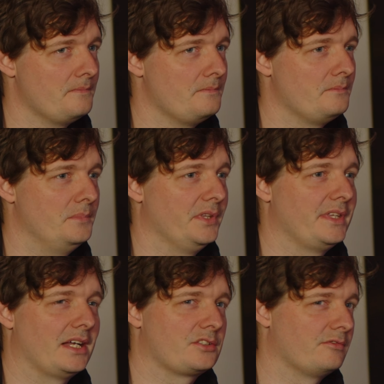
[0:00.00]
But
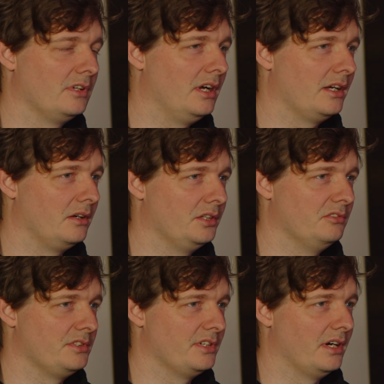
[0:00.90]
that's relying on your
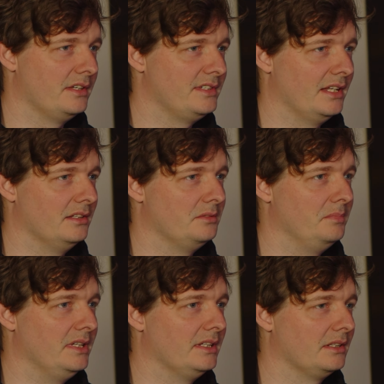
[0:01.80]
entire tenant
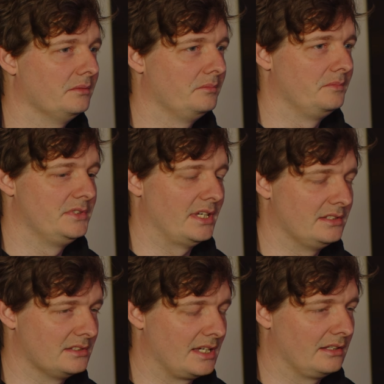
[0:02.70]
being
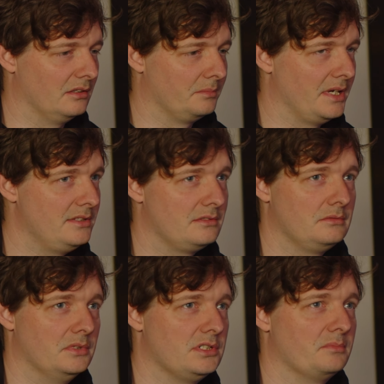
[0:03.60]
settings catalog based,
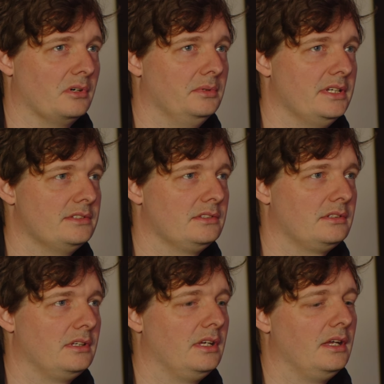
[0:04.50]
which it probably isn't.
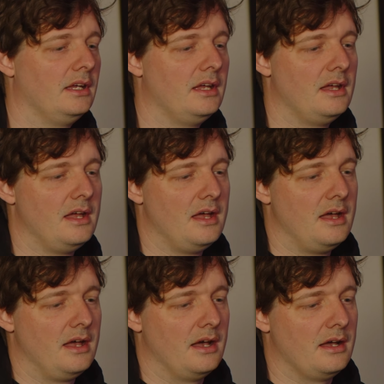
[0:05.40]

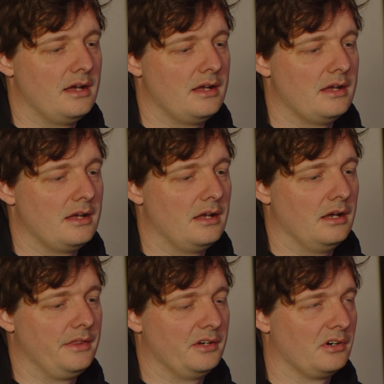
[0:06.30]

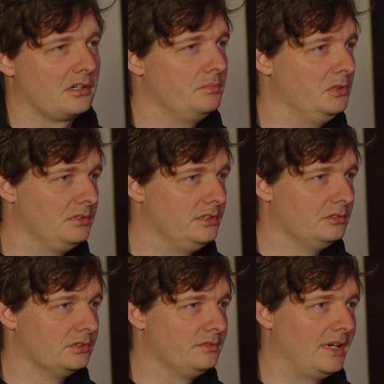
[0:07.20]
There are community
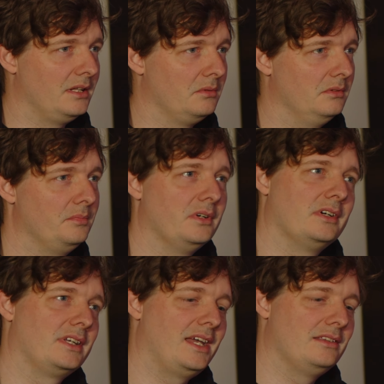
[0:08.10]
tools available, but
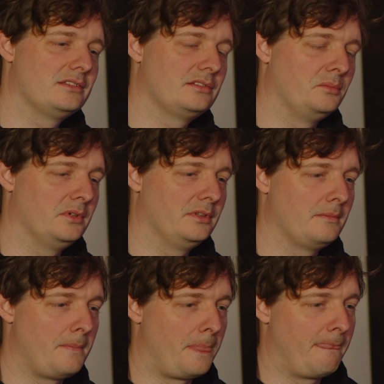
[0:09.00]
again, someone
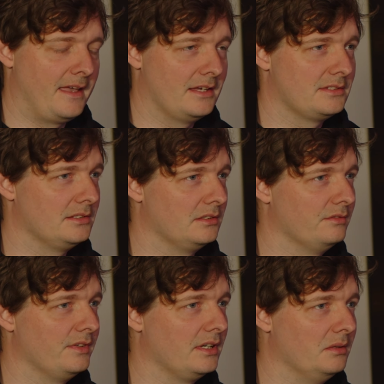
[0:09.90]
has to
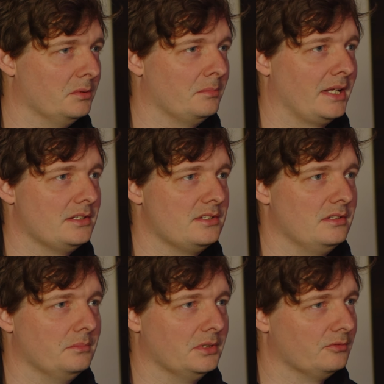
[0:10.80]
configure them and manage
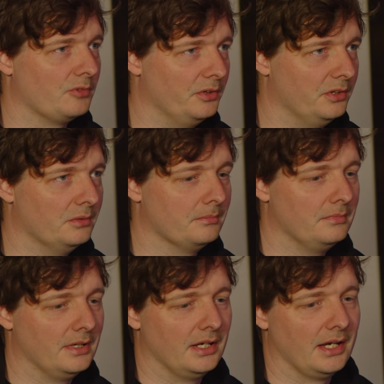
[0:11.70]
them and run them.
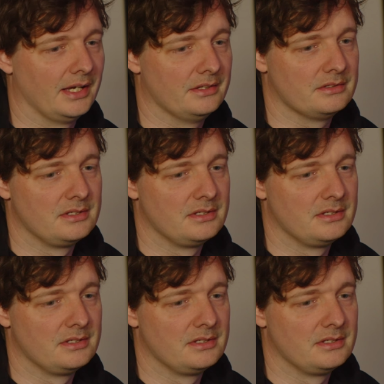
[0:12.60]
And